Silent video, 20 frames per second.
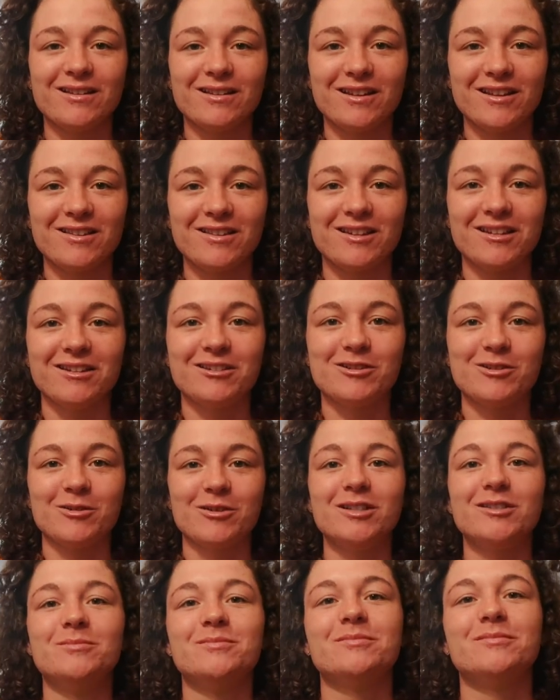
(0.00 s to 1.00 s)
Let's get into
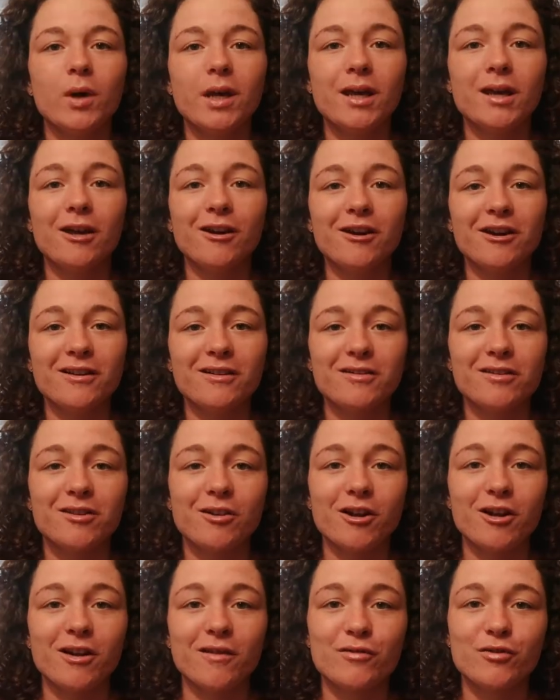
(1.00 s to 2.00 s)
it. We are gonna
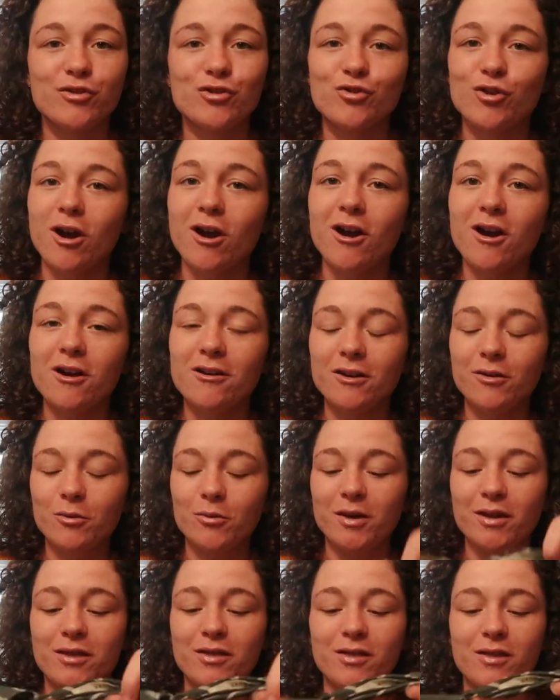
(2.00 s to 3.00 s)
start off strong
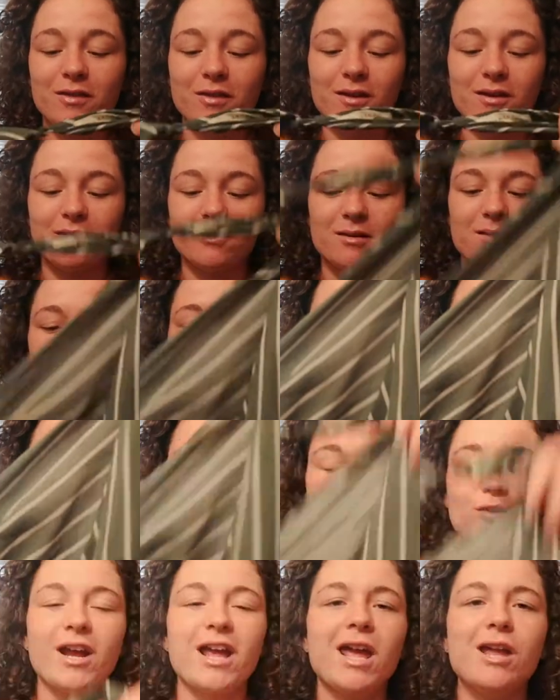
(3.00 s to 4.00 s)
with this
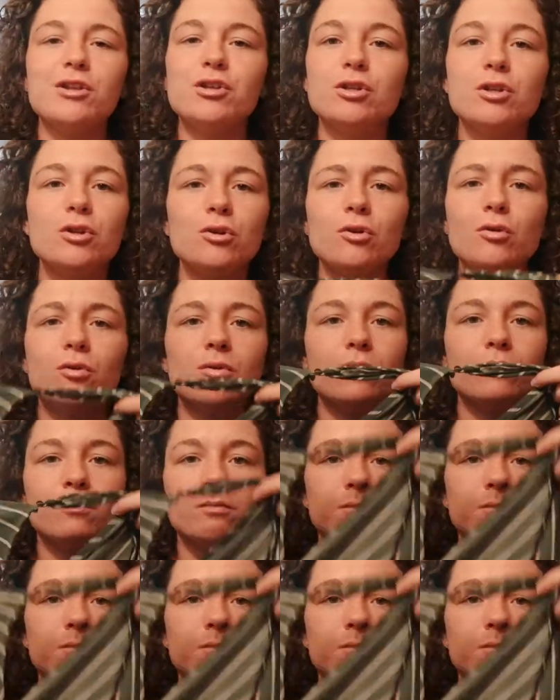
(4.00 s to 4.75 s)
brand new